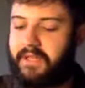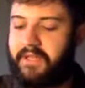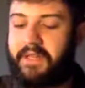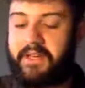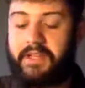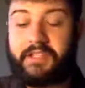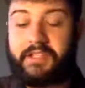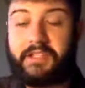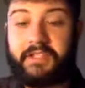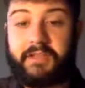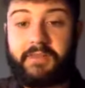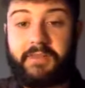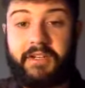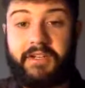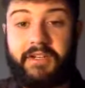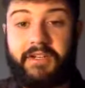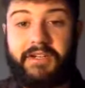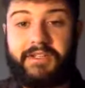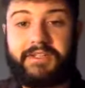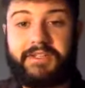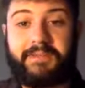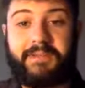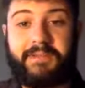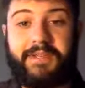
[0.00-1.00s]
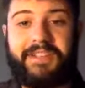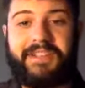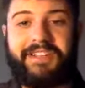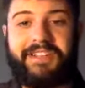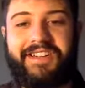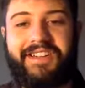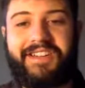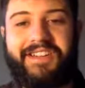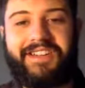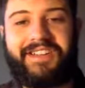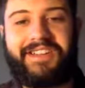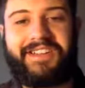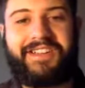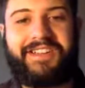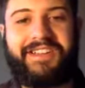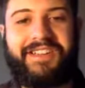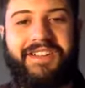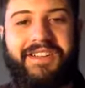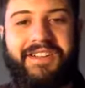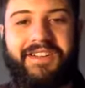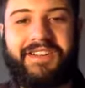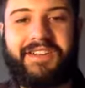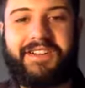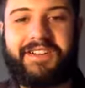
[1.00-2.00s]
inexperience, being the
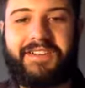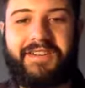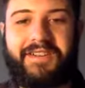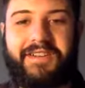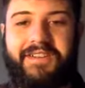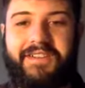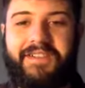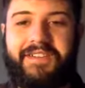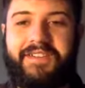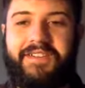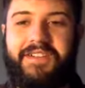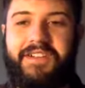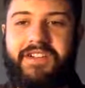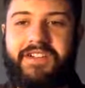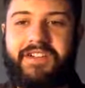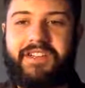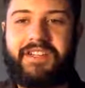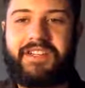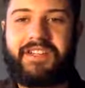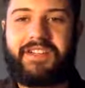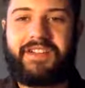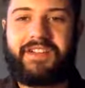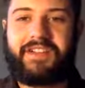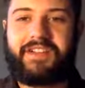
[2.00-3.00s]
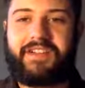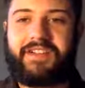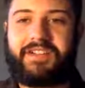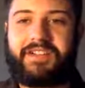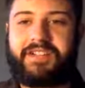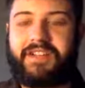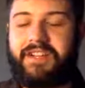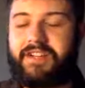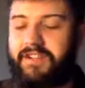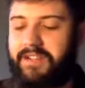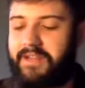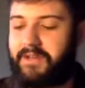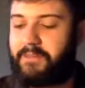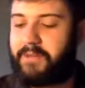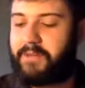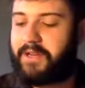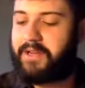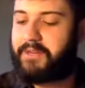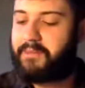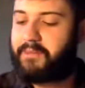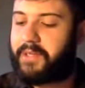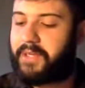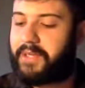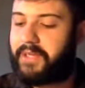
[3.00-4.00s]
young kid on here talking about
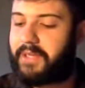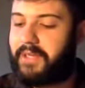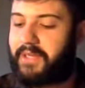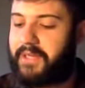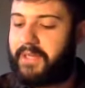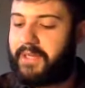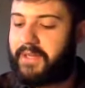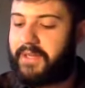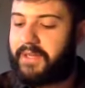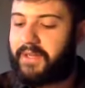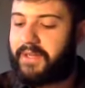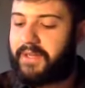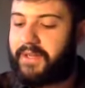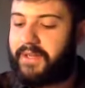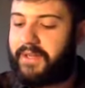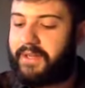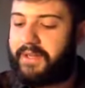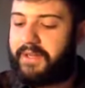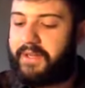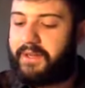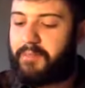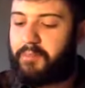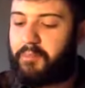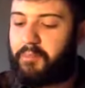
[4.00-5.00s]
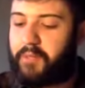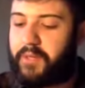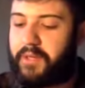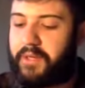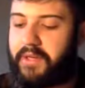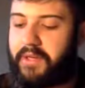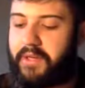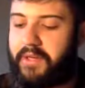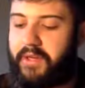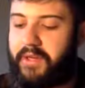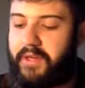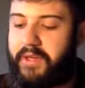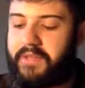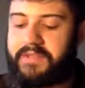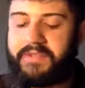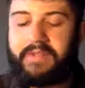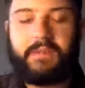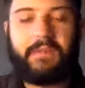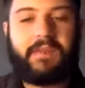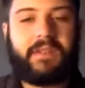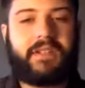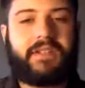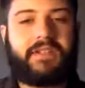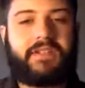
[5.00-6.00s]
it, but it's
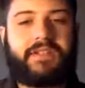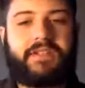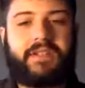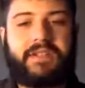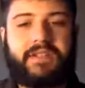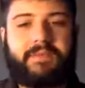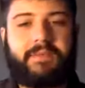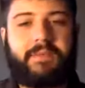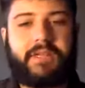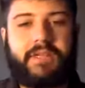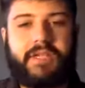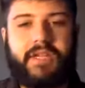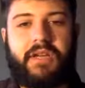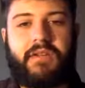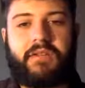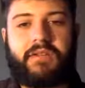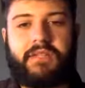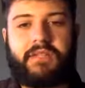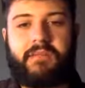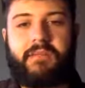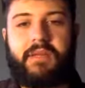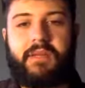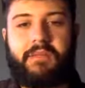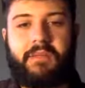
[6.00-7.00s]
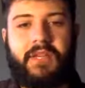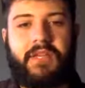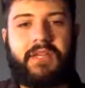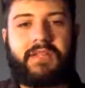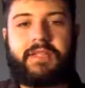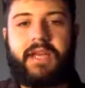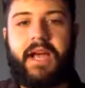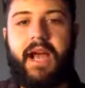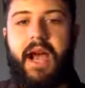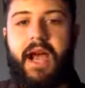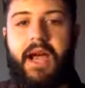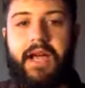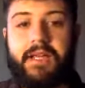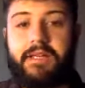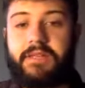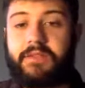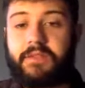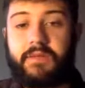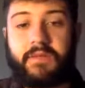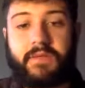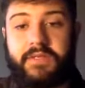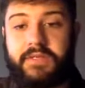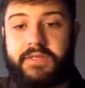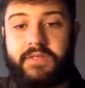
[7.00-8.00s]
something that's been challenging me because I
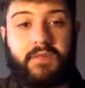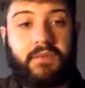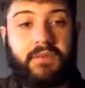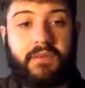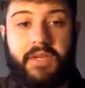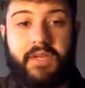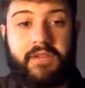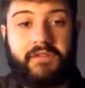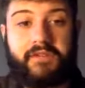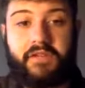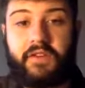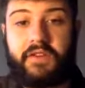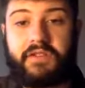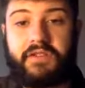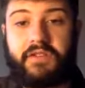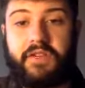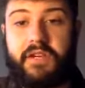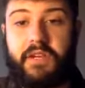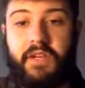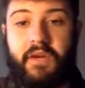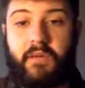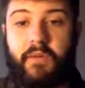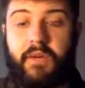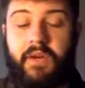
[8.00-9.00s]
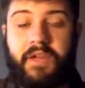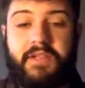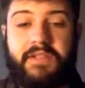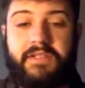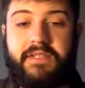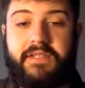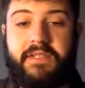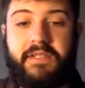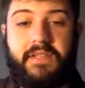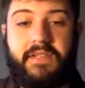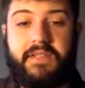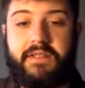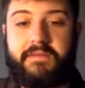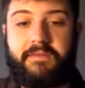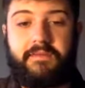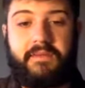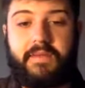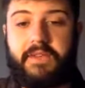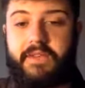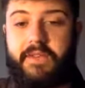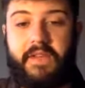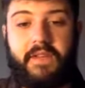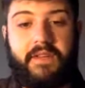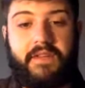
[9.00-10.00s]
do too get frustrated when I see
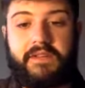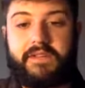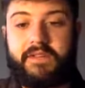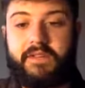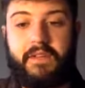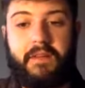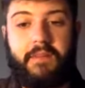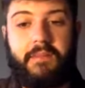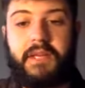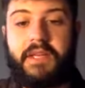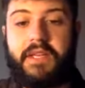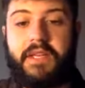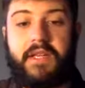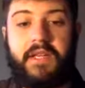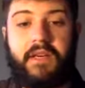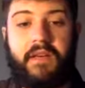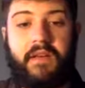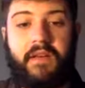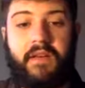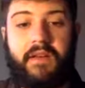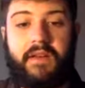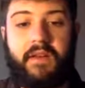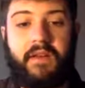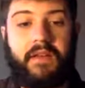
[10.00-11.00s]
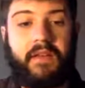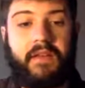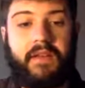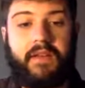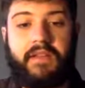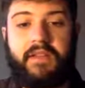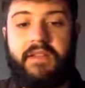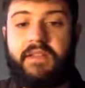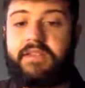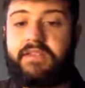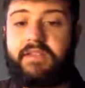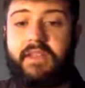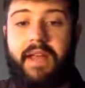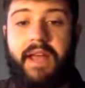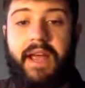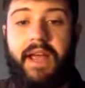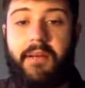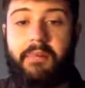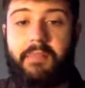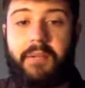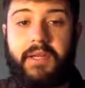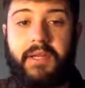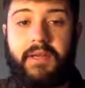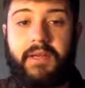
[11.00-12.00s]
things on the media and things that
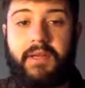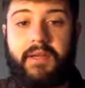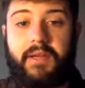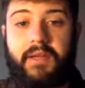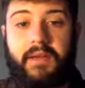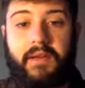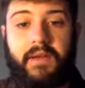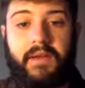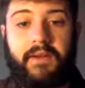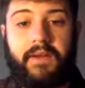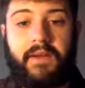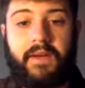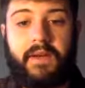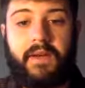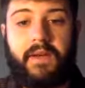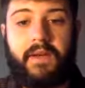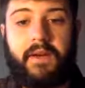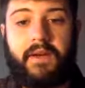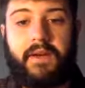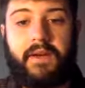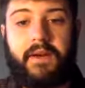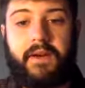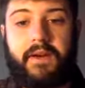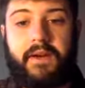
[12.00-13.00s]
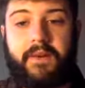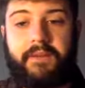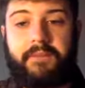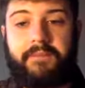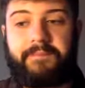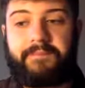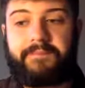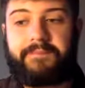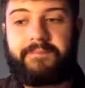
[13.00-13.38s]
happen. And I